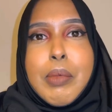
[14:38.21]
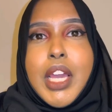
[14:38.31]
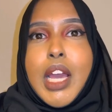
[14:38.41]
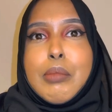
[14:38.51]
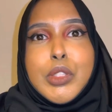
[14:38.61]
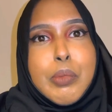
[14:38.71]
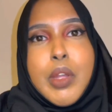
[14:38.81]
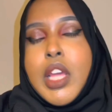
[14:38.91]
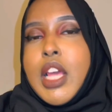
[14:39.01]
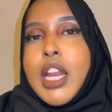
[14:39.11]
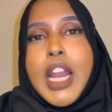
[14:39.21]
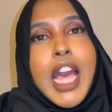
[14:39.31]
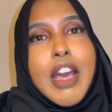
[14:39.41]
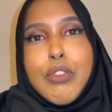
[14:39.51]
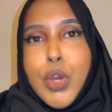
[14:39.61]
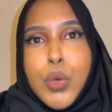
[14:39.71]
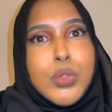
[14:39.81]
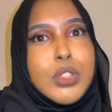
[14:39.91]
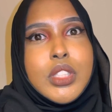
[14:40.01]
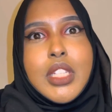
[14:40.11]
Like, I have
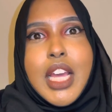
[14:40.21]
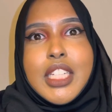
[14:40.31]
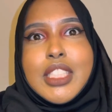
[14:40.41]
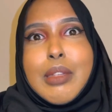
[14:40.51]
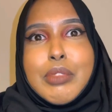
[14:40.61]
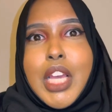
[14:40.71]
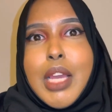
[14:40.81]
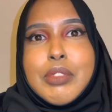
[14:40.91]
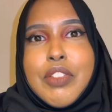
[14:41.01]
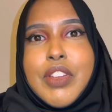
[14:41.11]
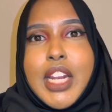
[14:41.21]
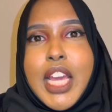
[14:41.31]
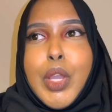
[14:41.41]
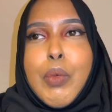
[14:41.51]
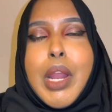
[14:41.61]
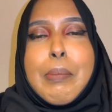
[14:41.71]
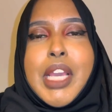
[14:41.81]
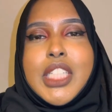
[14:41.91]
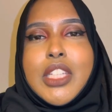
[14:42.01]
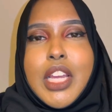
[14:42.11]
goals, and sometimes I feel like when I
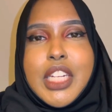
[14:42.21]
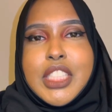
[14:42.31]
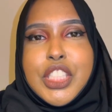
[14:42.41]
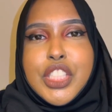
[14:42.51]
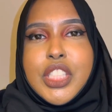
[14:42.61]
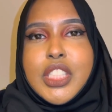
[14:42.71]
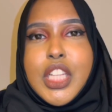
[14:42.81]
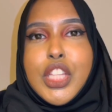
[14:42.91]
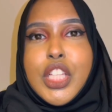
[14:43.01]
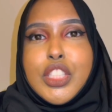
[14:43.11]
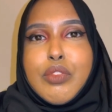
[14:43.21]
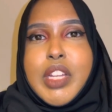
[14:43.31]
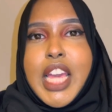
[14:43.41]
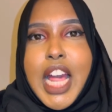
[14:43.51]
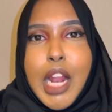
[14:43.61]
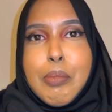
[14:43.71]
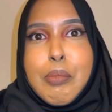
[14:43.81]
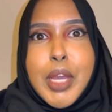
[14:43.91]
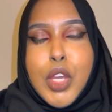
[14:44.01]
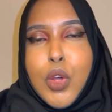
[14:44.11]
make certain decisions, it doesn't really help
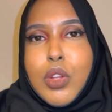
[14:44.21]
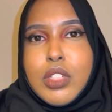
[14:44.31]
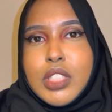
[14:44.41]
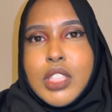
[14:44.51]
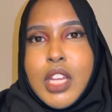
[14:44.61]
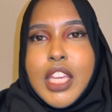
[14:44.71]
my goals.